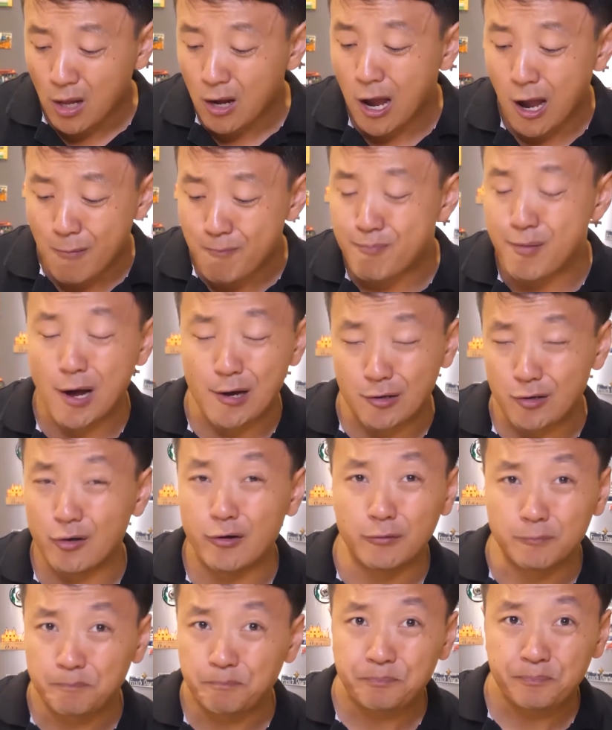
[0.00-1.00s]
I bet
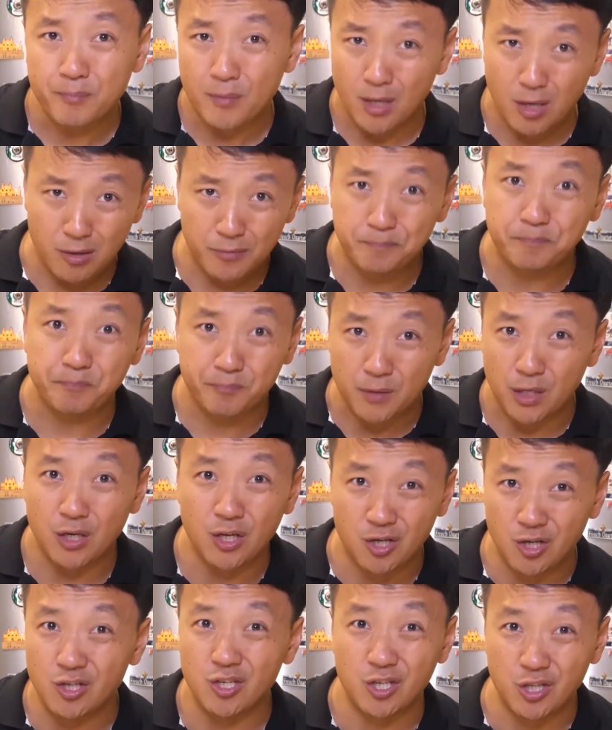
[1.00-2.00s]
you
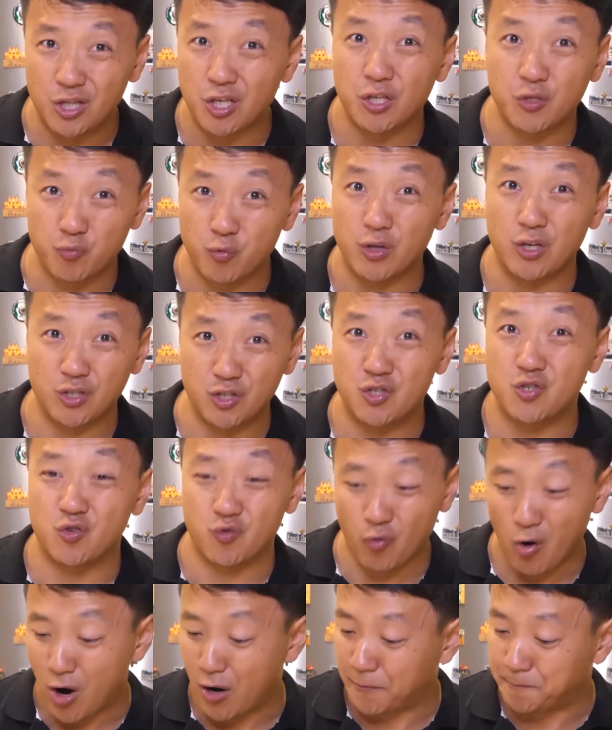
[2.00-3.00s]
could eat this with a
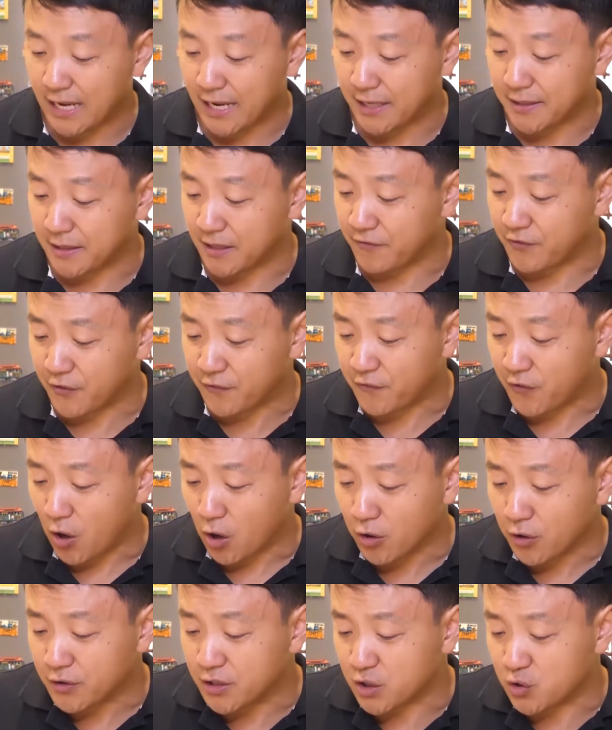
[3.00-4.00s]
straw. And if you
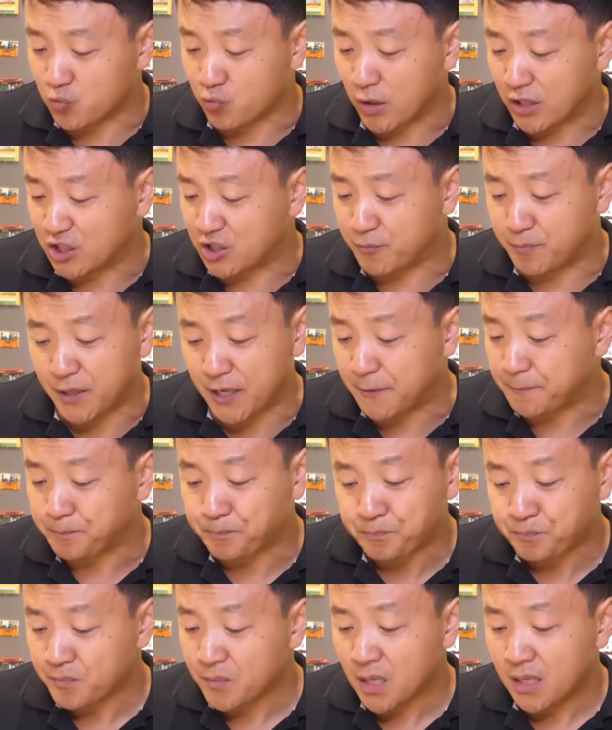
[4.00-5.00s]
follow this recipe,
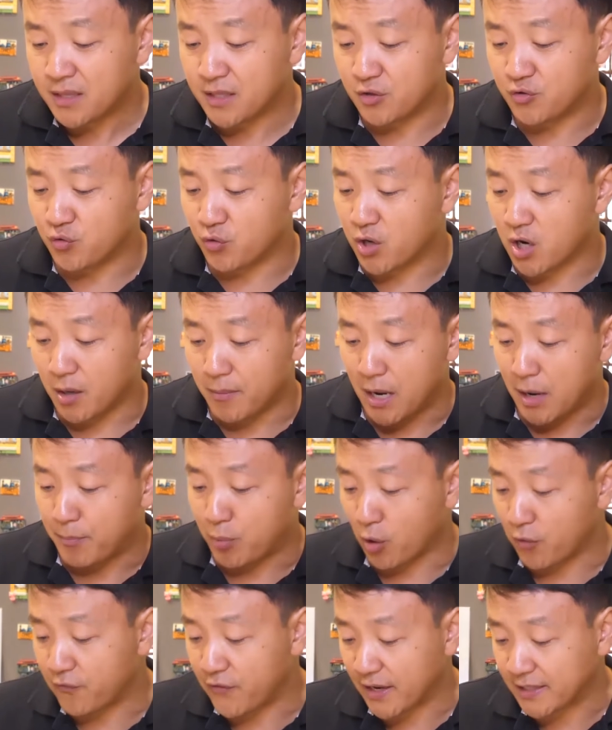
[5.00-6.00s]
this will come
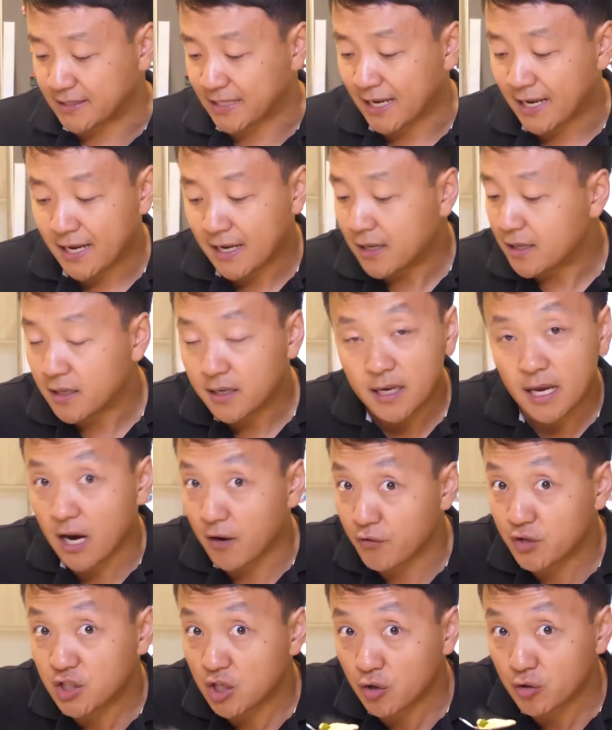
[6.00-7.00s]
out perfect
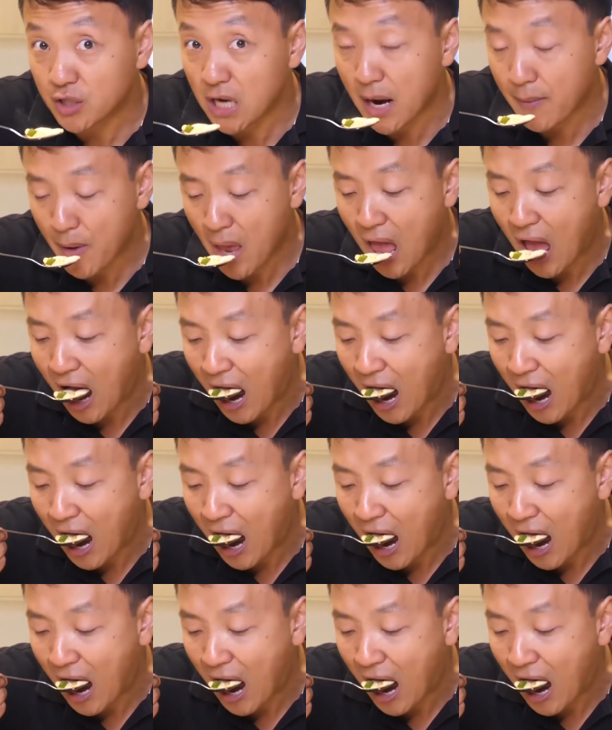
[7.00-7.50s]
every single time.